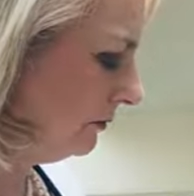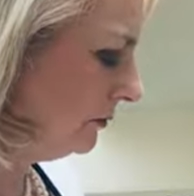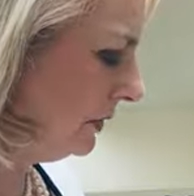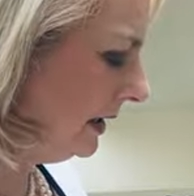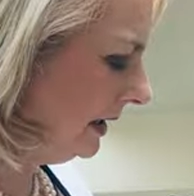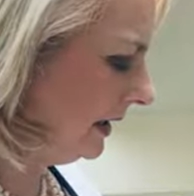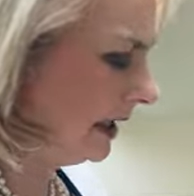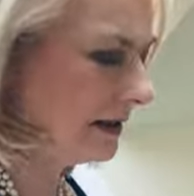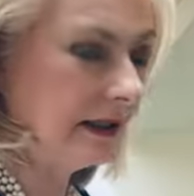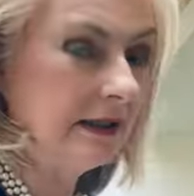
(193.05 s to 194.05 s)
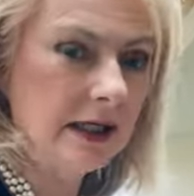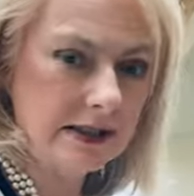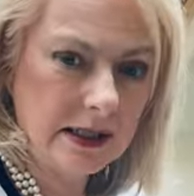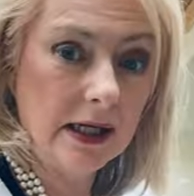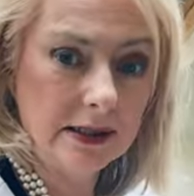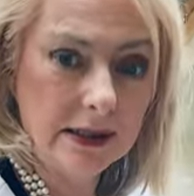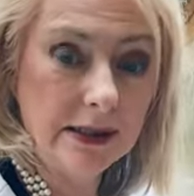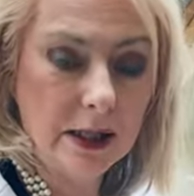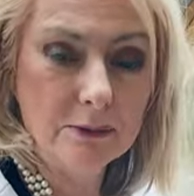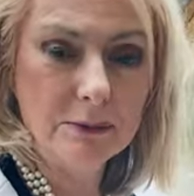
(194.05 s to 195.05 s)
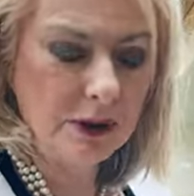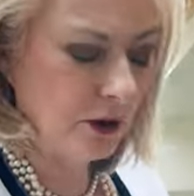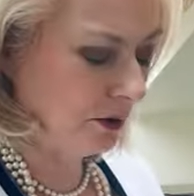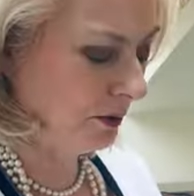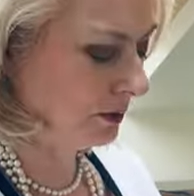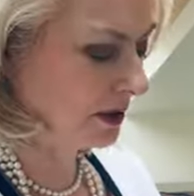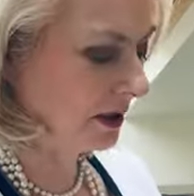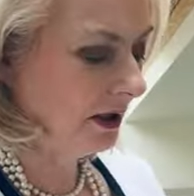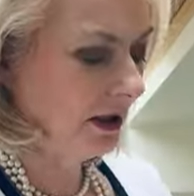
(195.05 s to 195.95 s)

really, as in they're sliding down my nose.